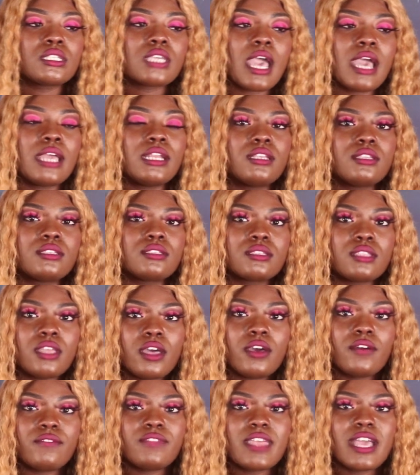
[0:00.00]
kind of
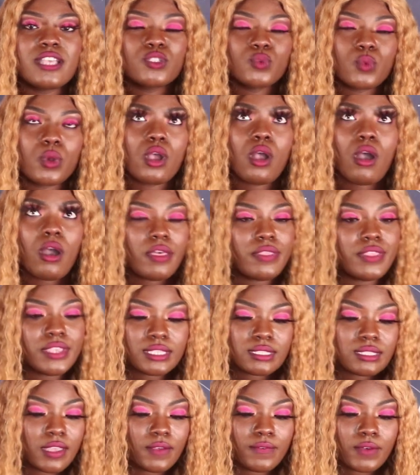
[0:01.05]
stuff, that's where all
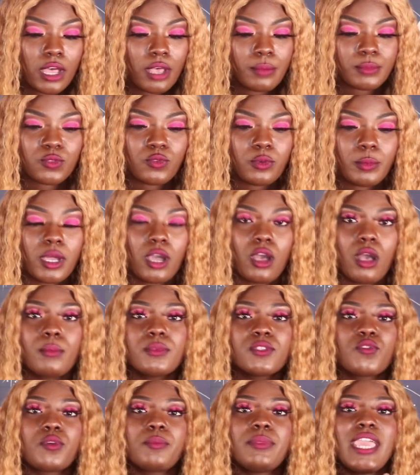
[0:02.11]
this stuff comes from. It
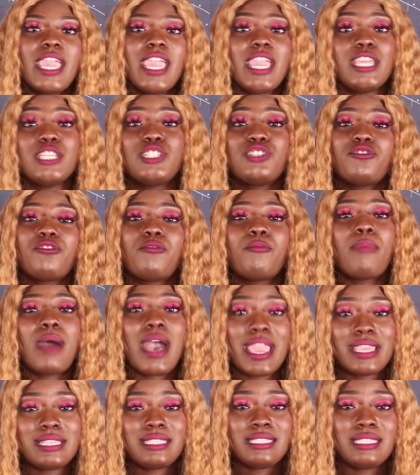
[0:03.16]
comes from the Age of
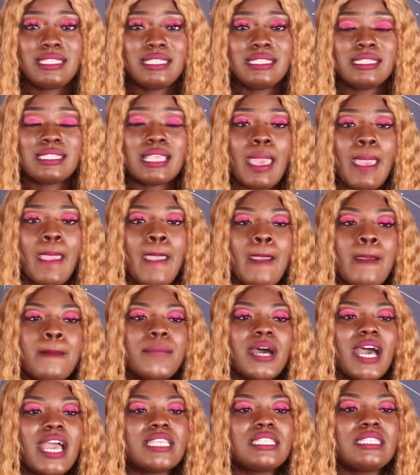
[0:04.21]
Pisces.
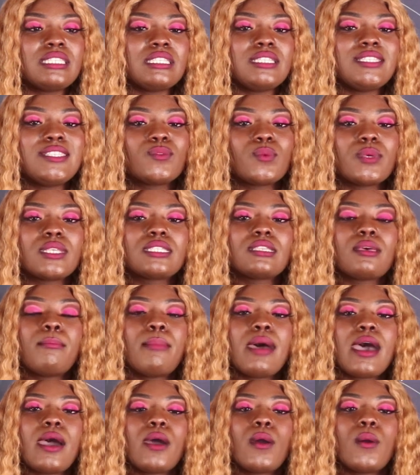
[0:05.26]
Pisces was
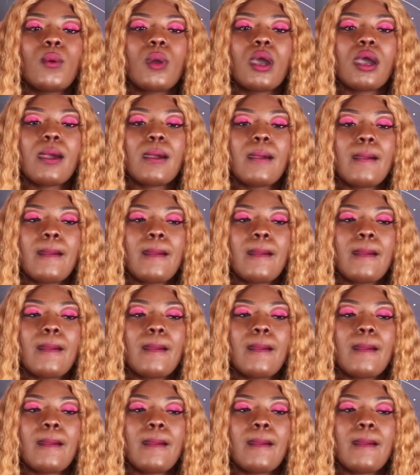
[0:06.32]
about